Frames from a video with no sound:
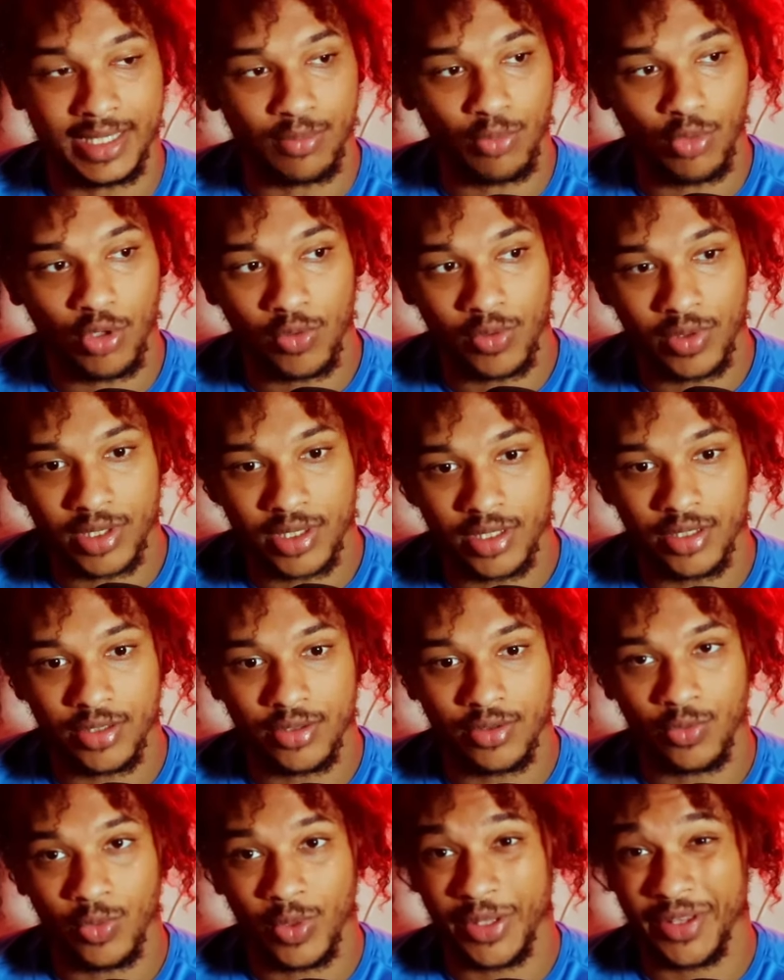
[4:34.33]
has more work to
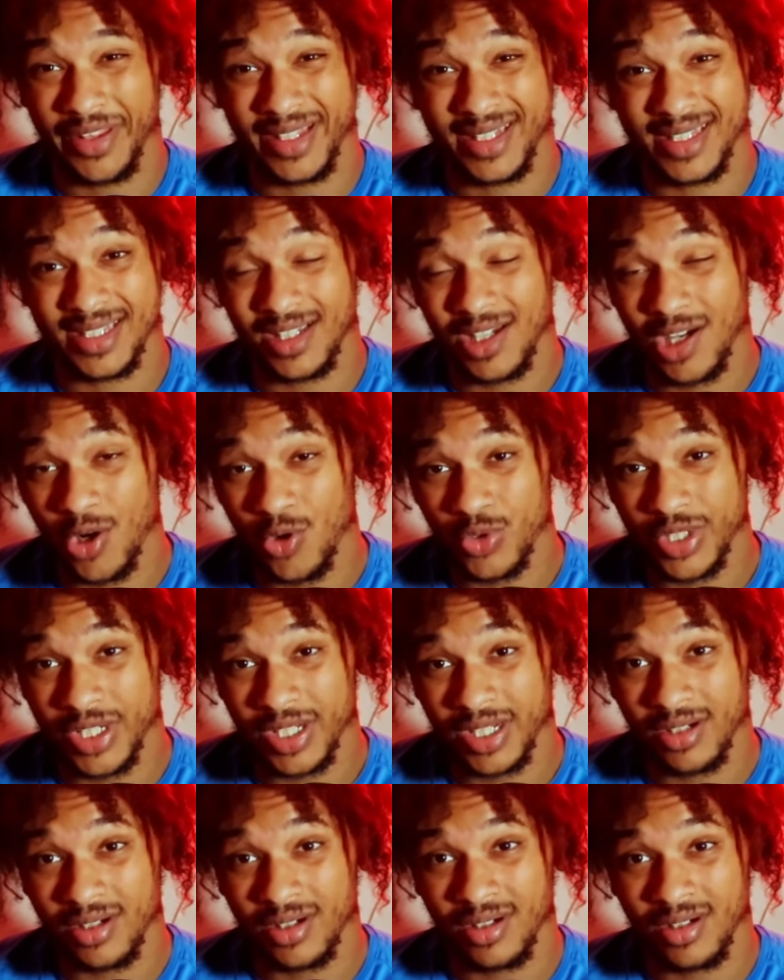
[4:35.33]
do, whether that's in
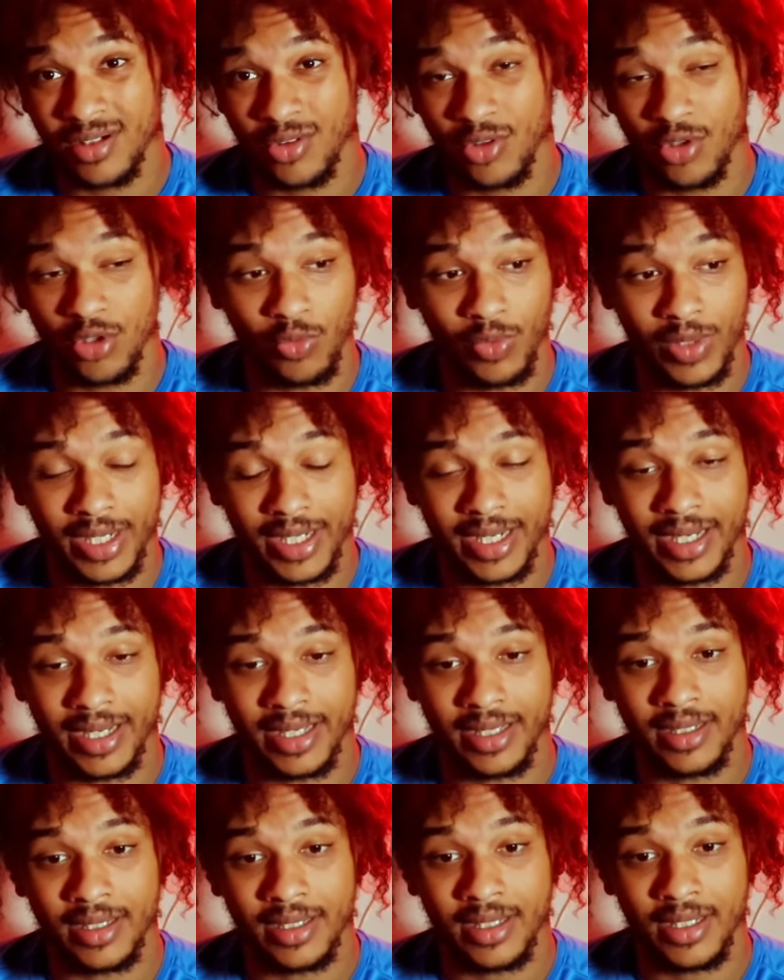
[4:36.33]
coaching or
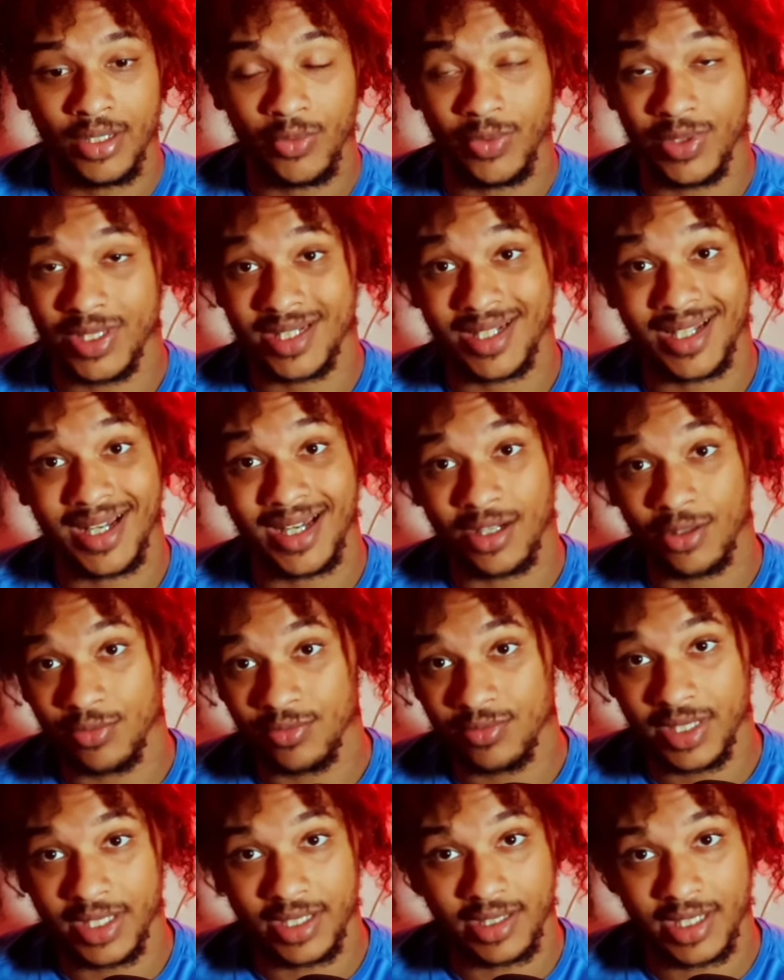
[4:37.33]
whatnot." Which I
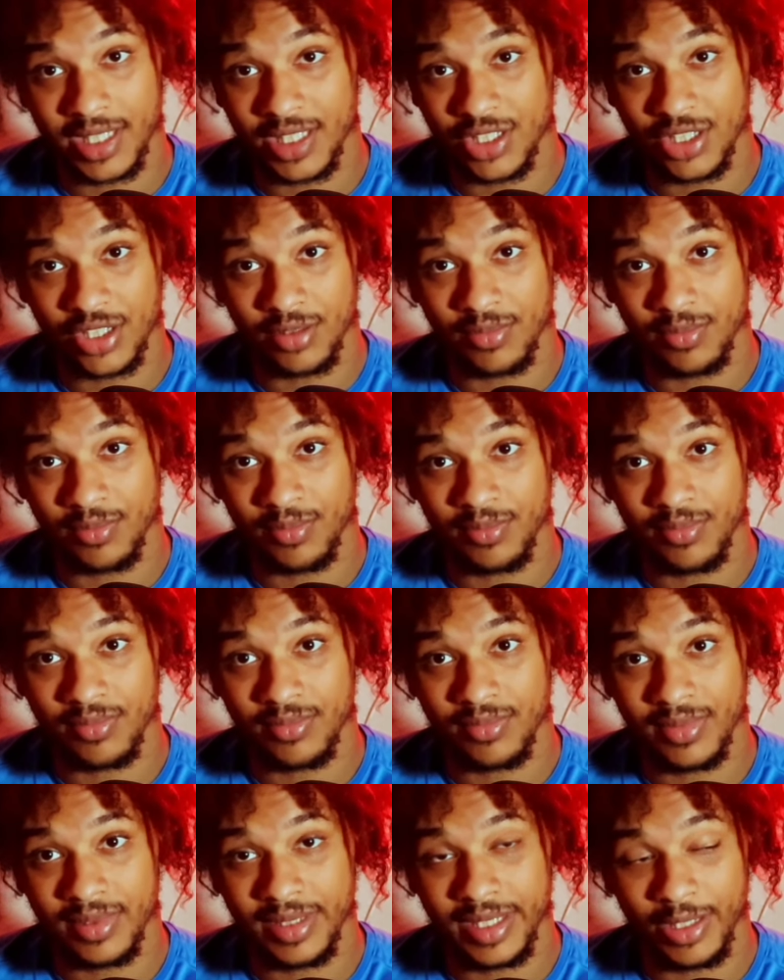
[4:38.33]
don't think he should.
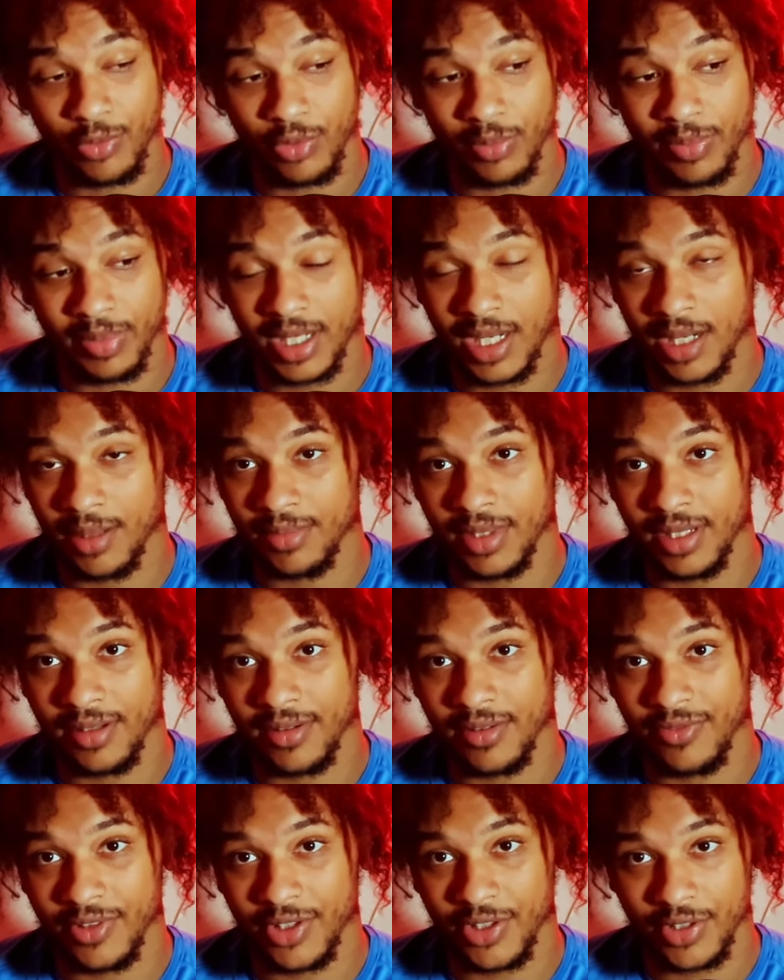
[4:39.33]
He would become
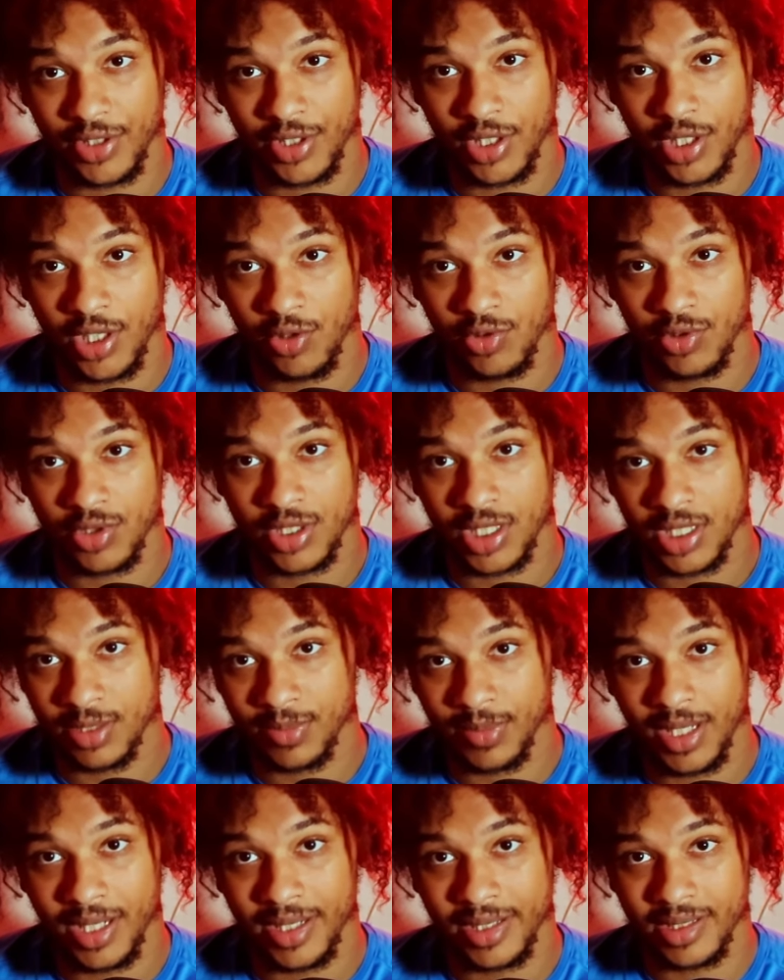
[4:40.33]
a very good coach. Just
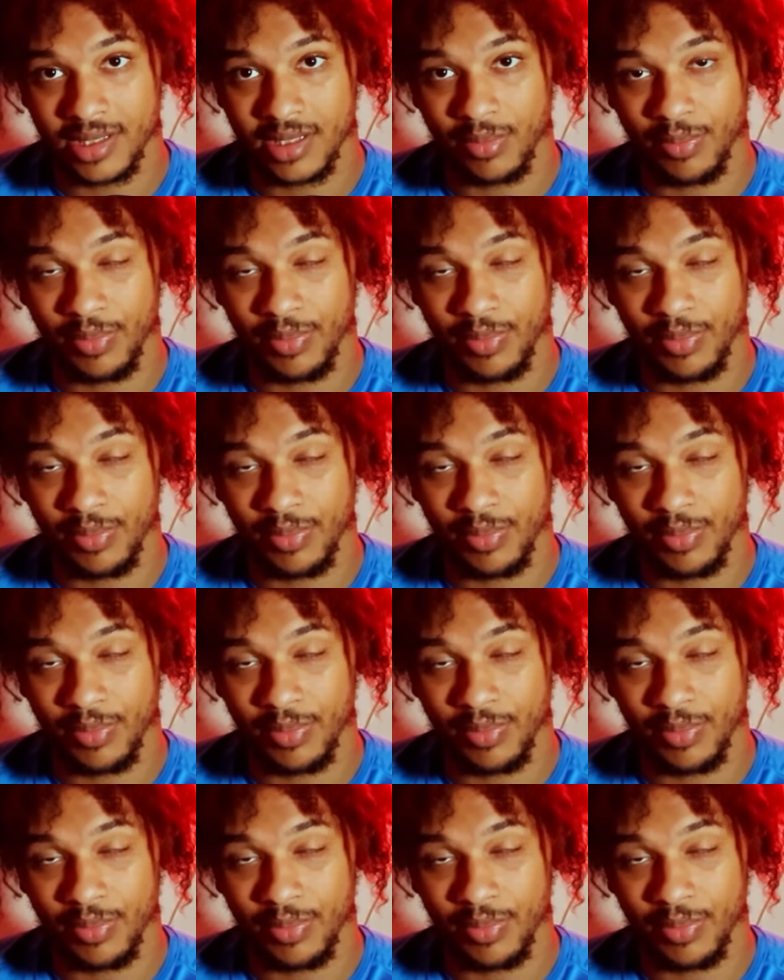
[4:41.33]
my honest